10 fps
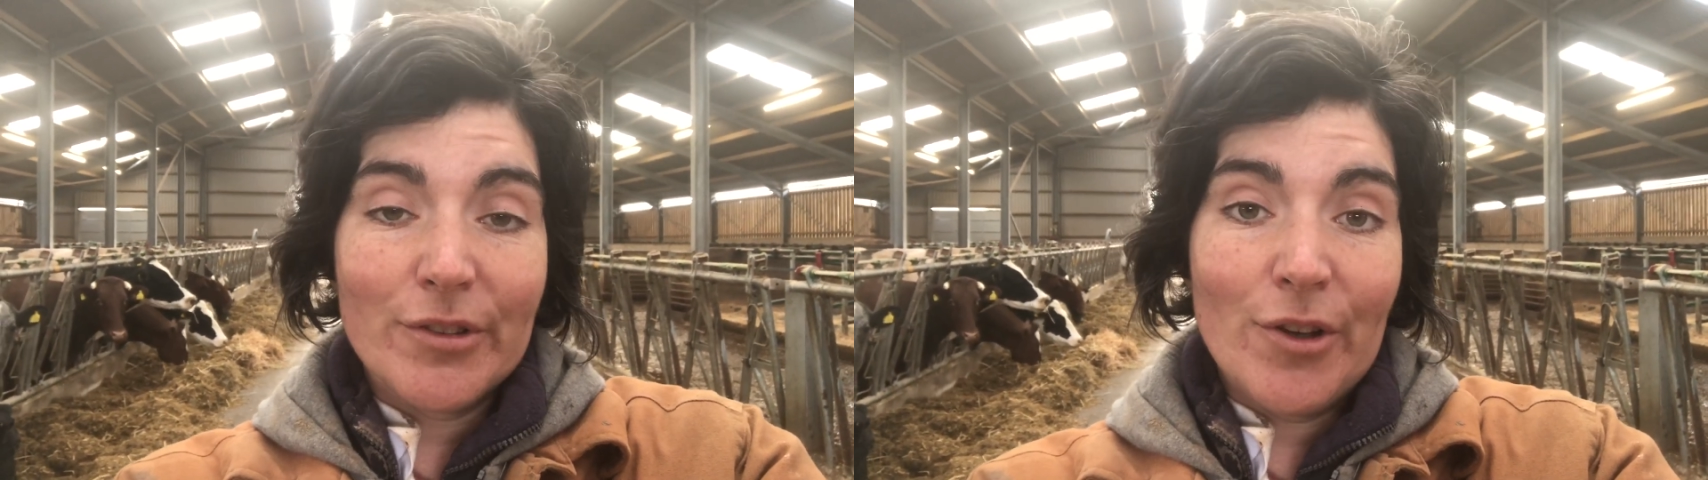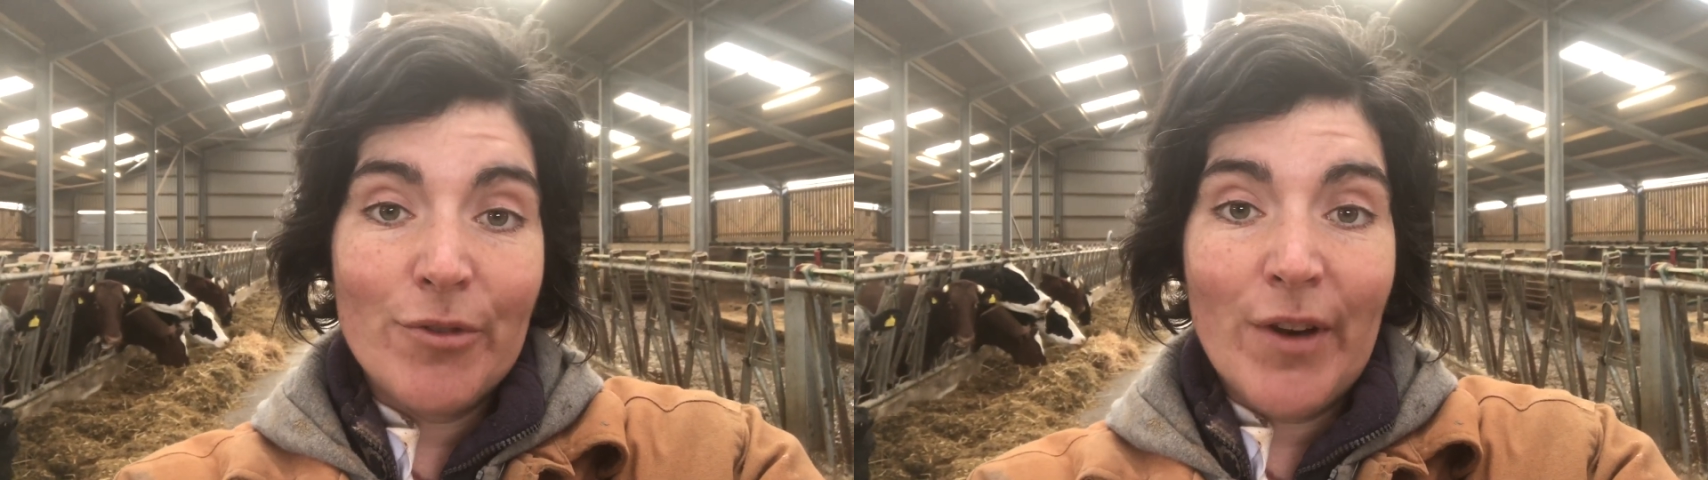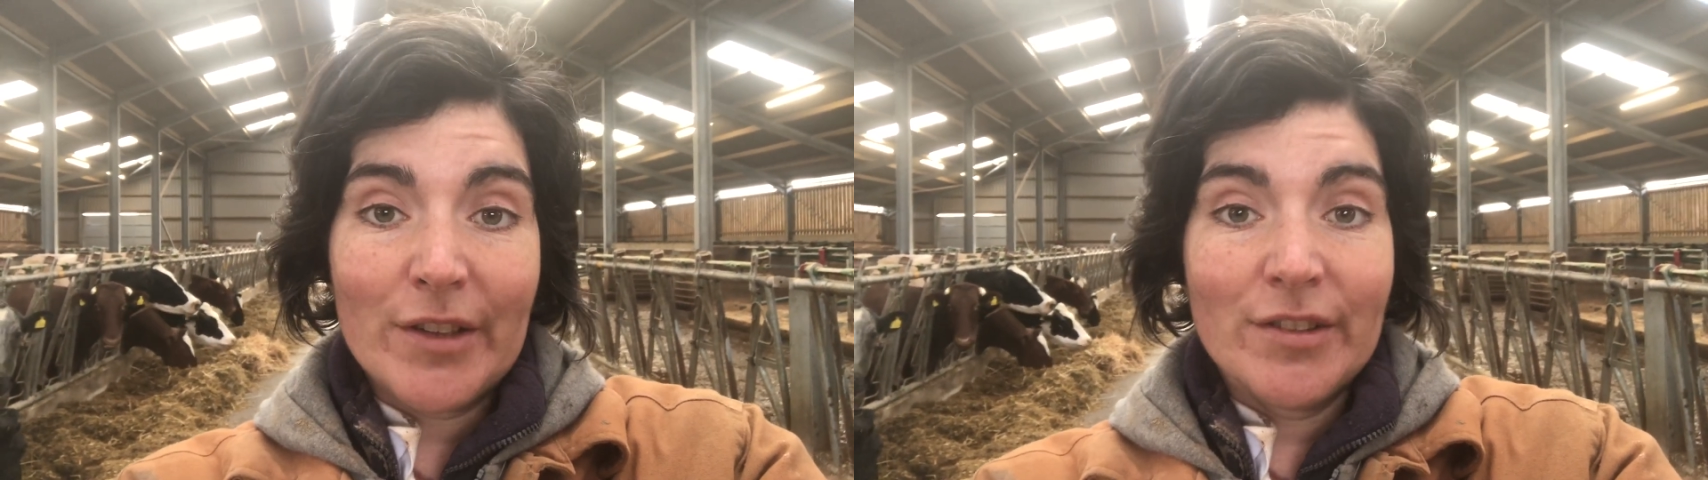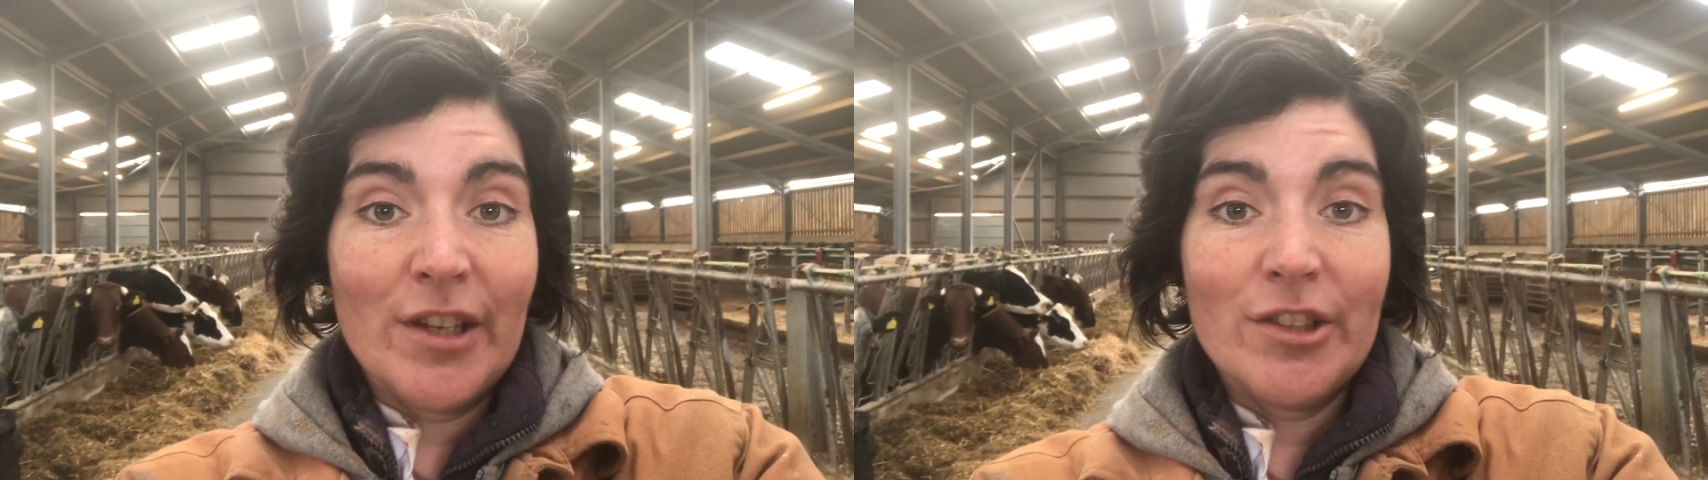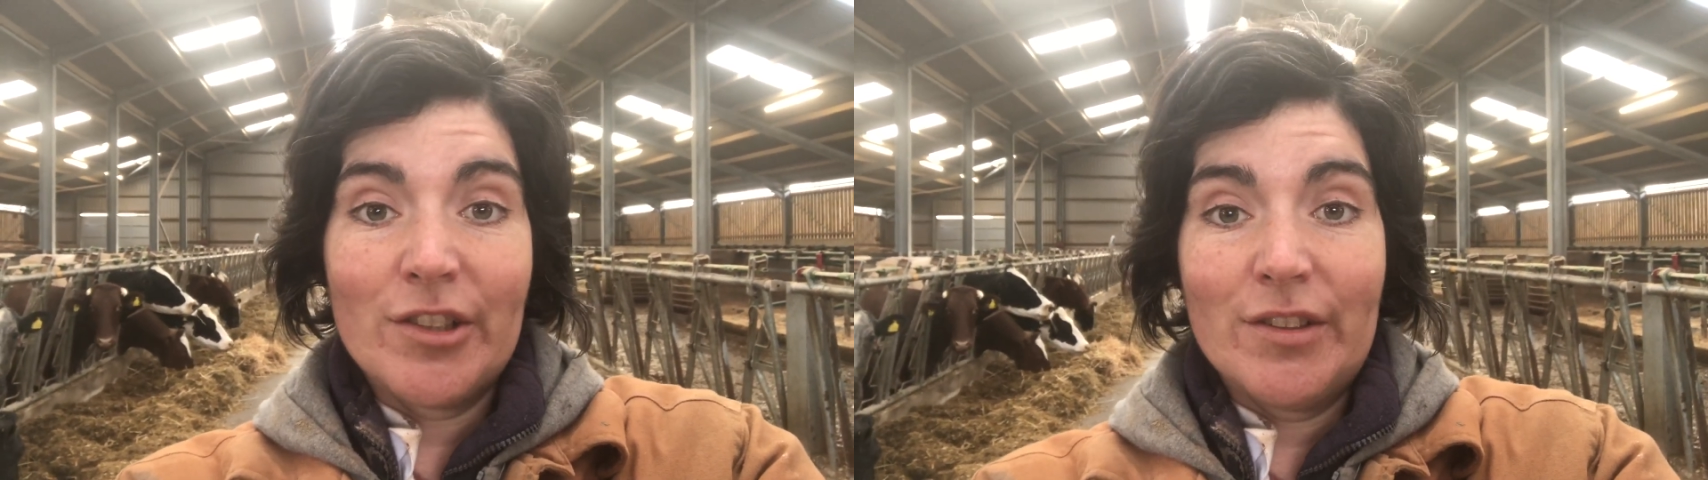So
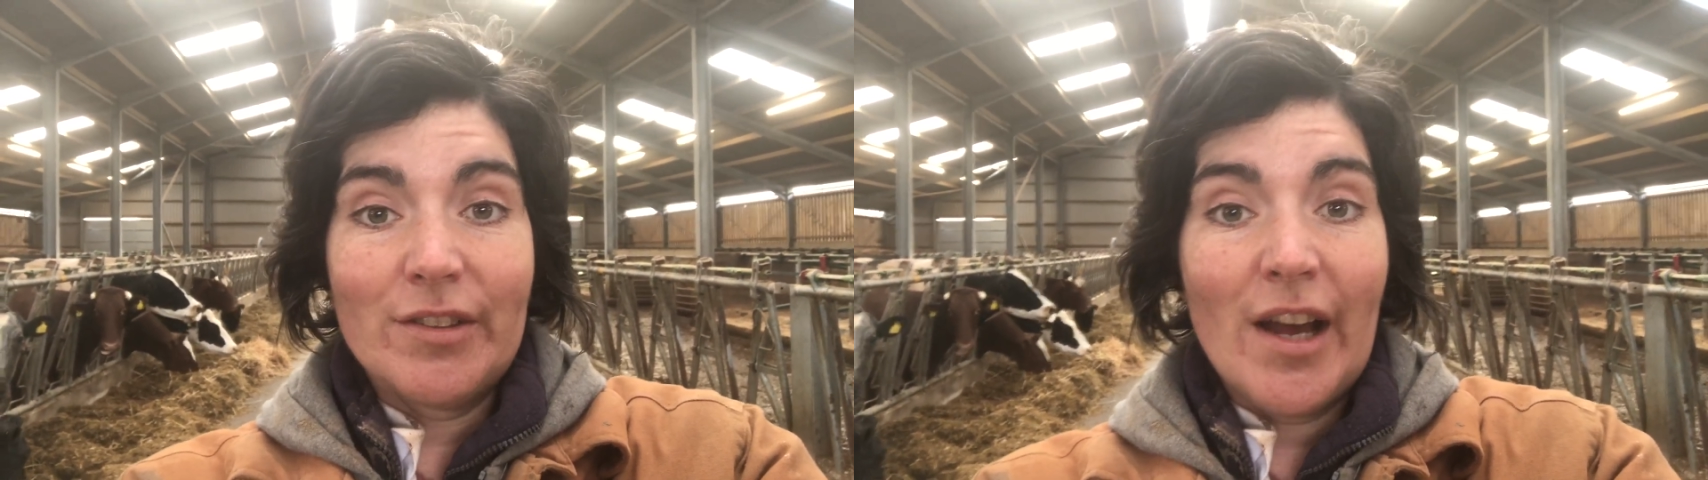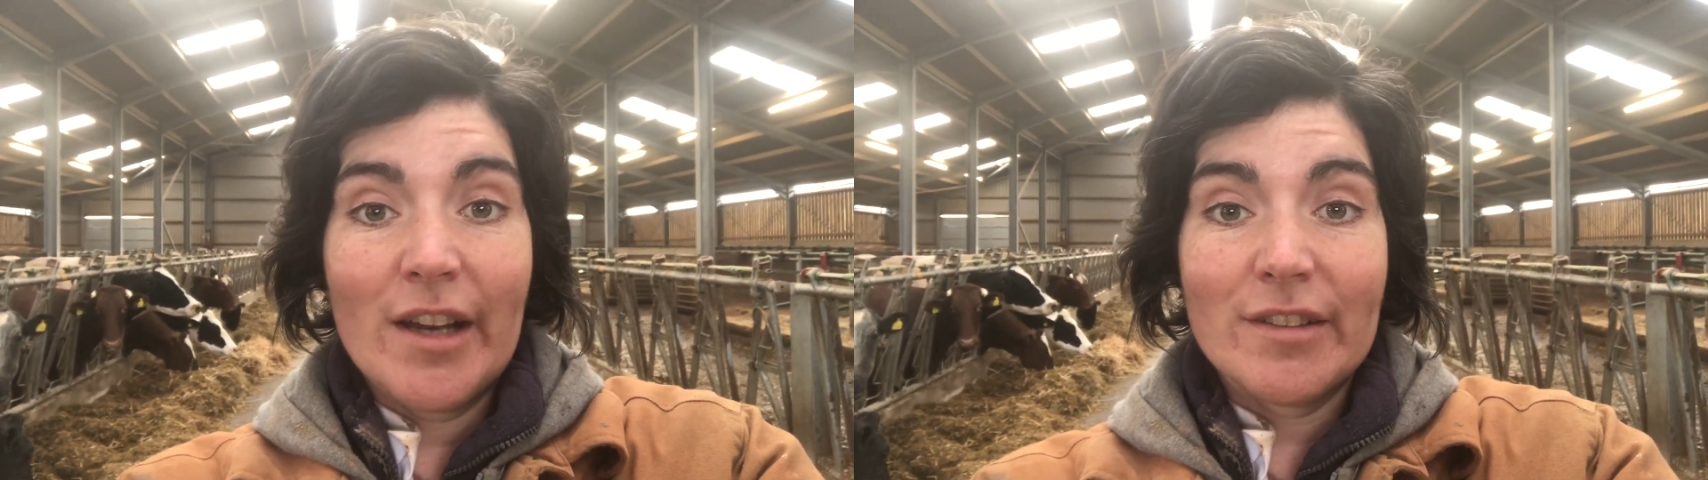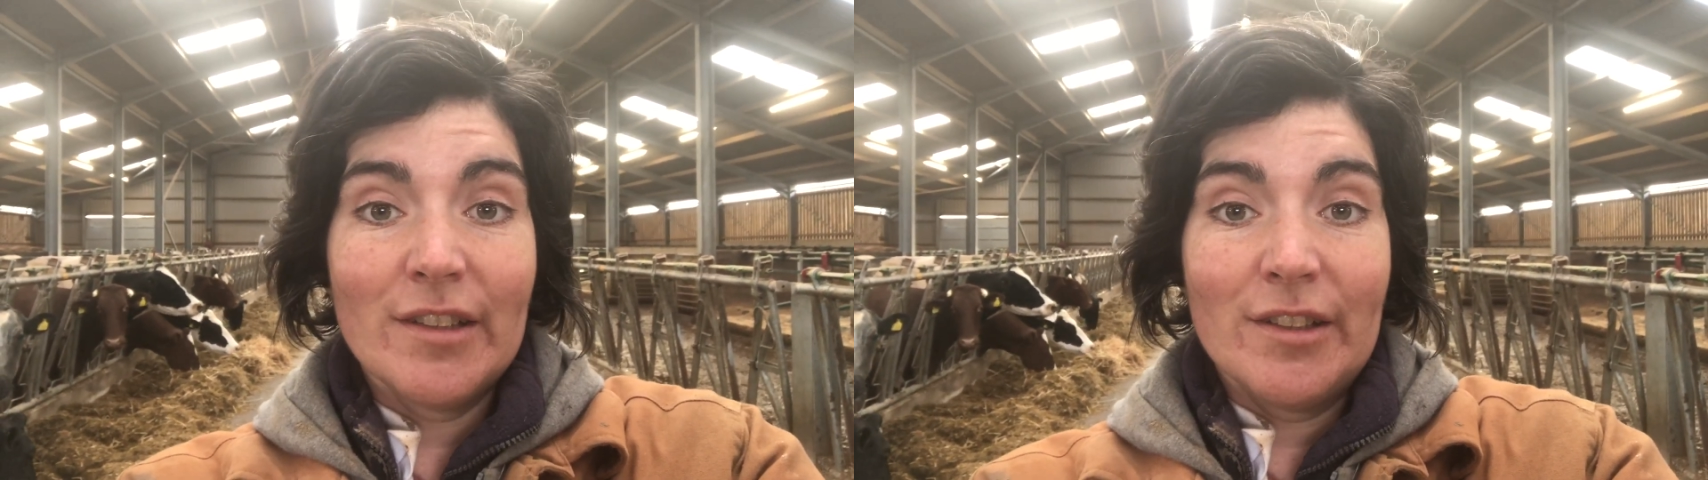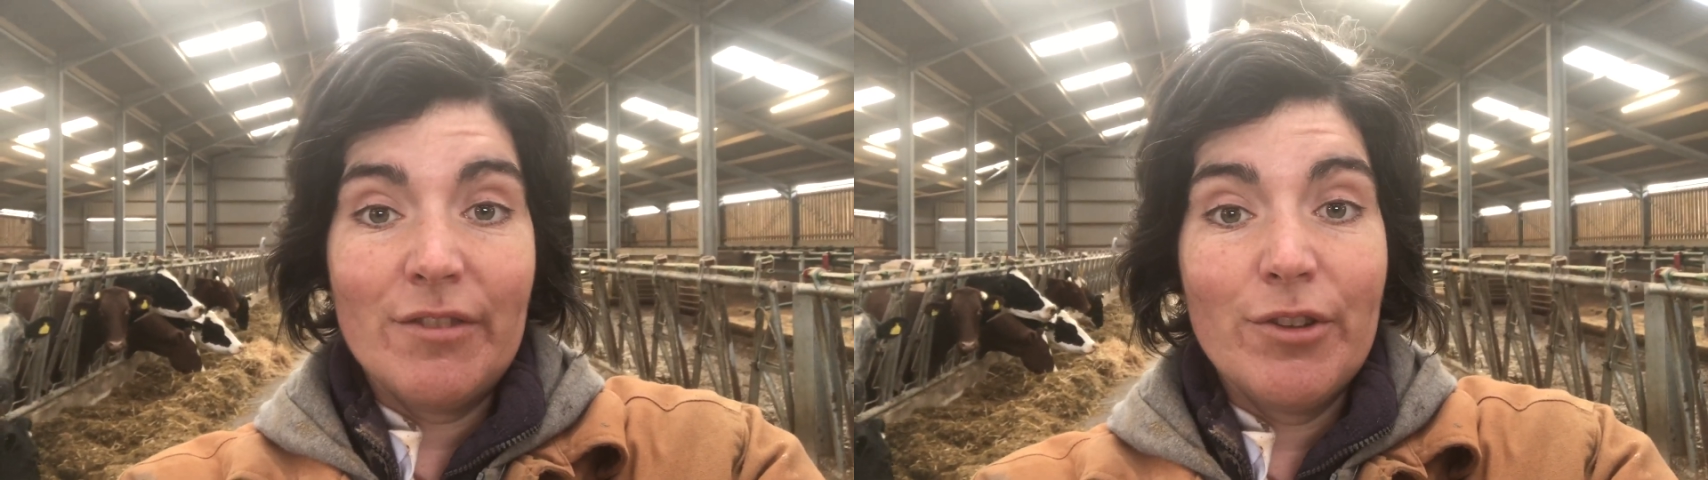vaccinations, excellent.